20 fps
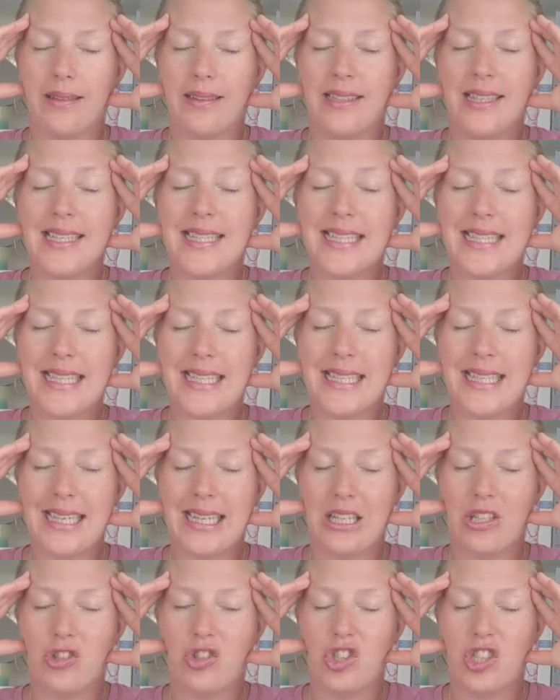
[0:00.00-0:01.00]
this
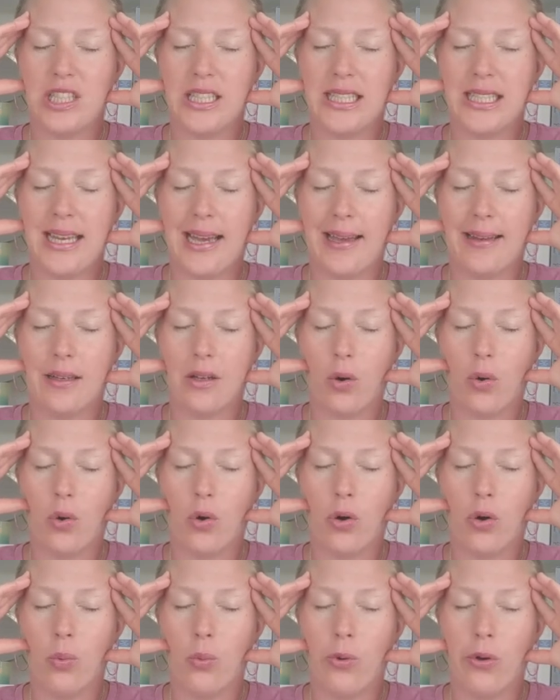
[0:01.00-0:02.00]
energy and
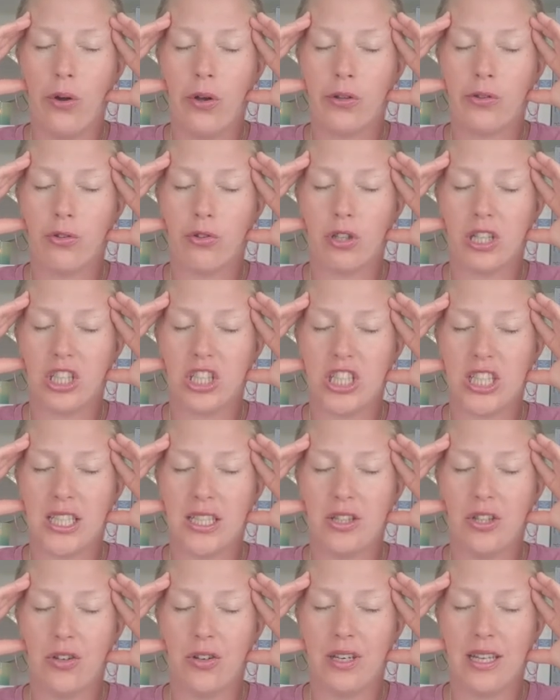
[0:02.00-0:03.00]
our world
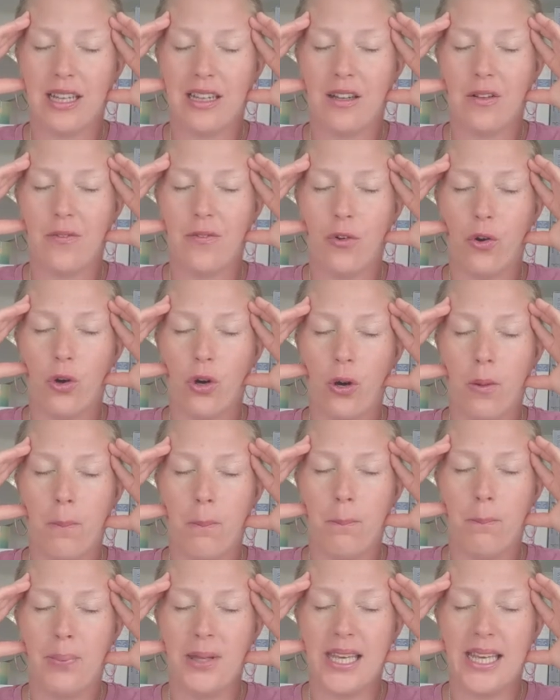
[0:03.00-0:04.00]
crashing down is for a
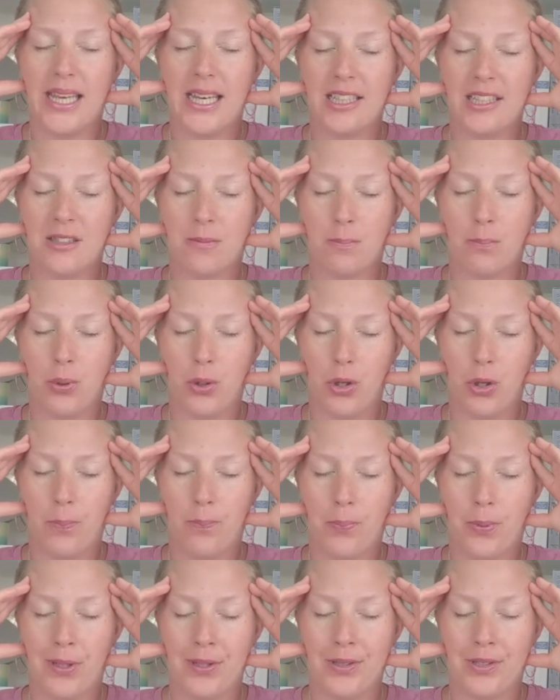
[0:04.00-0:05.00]
biggest
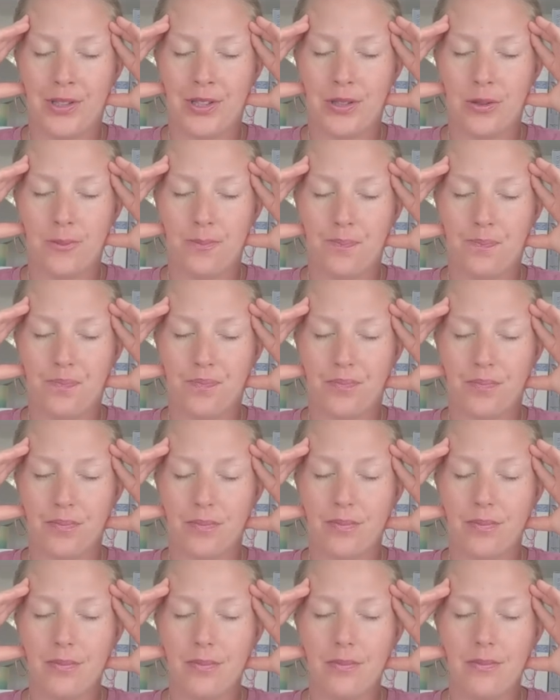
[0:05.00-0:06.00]
purpose,
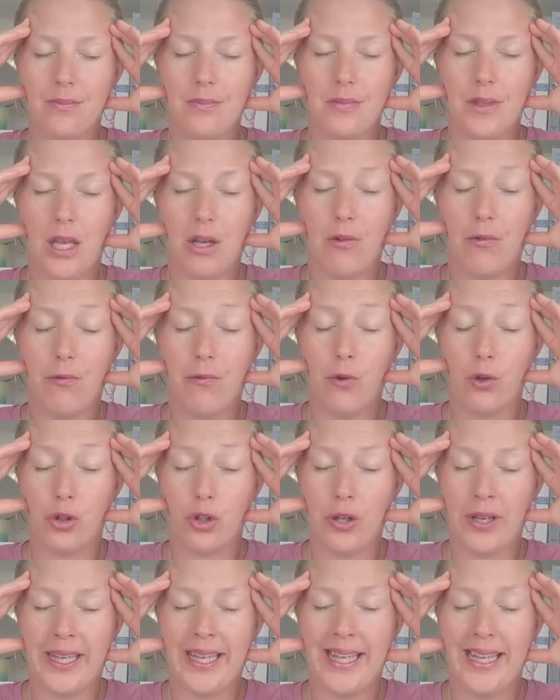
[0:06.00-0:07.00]
for
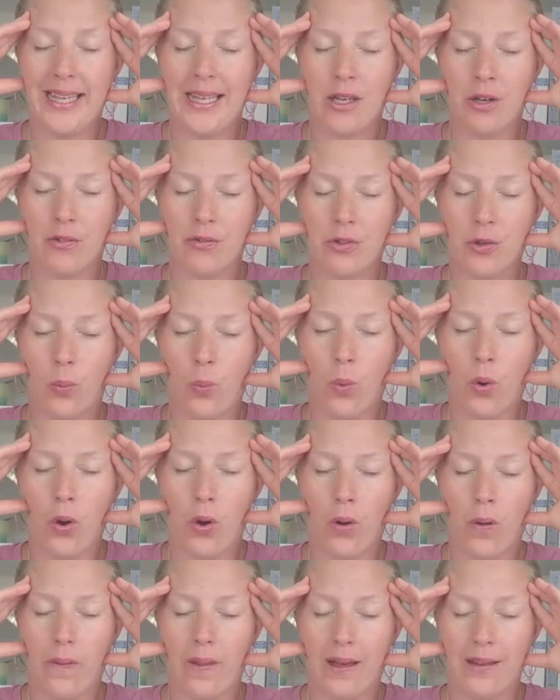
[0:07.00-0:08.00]
the healing of the
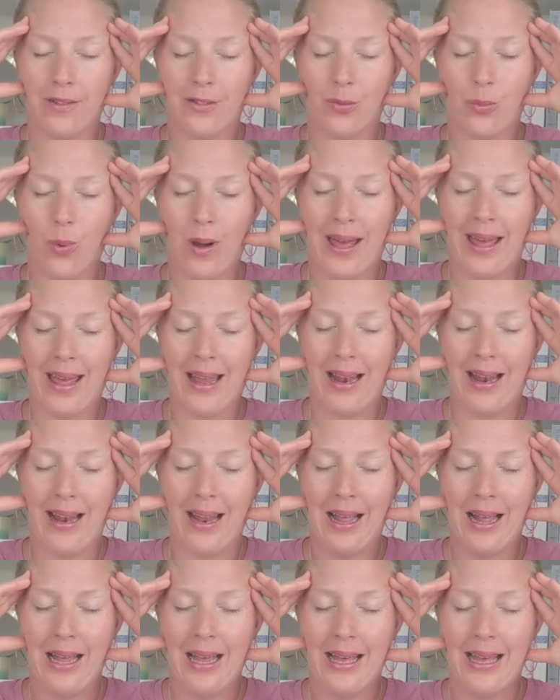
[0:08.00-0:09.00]
world as well.
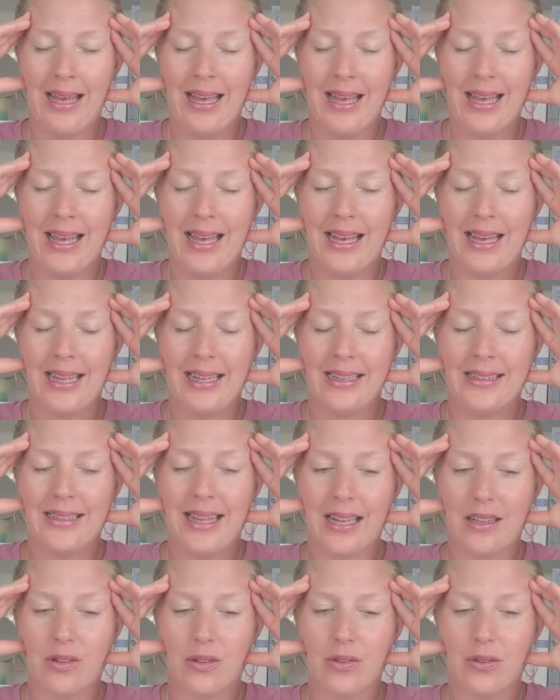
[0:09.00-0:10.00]

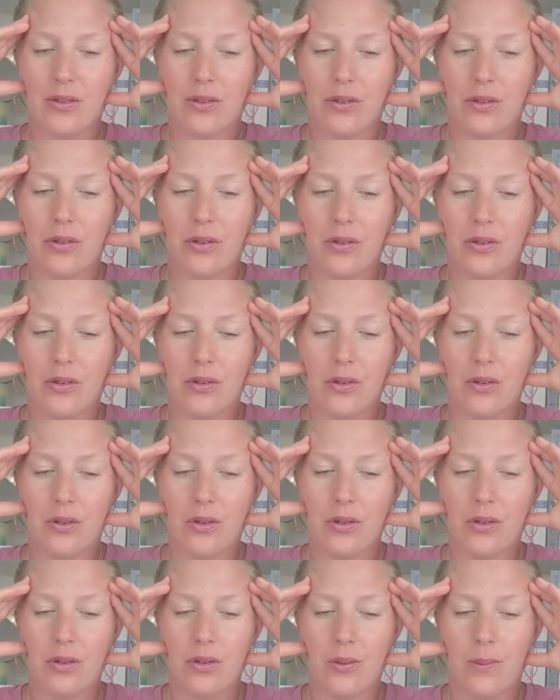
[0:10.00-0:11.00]
That
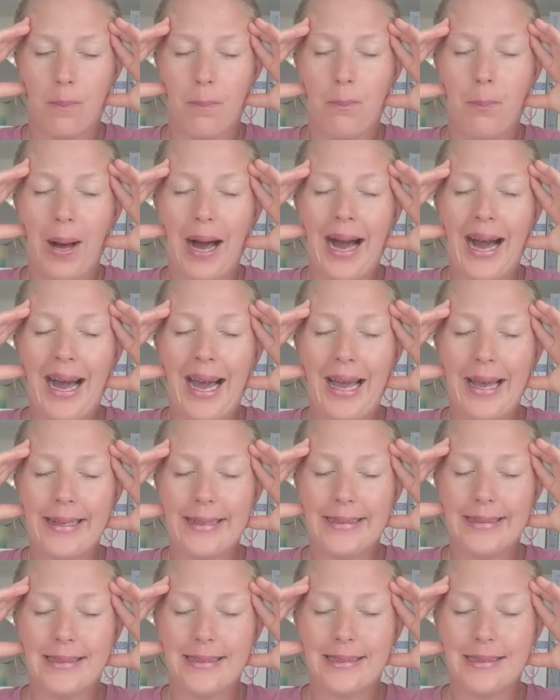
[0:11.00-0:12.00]

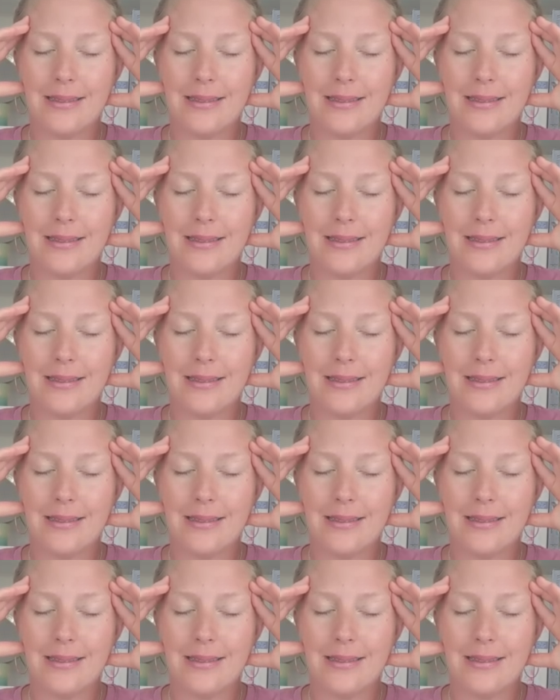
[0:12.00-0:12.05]
by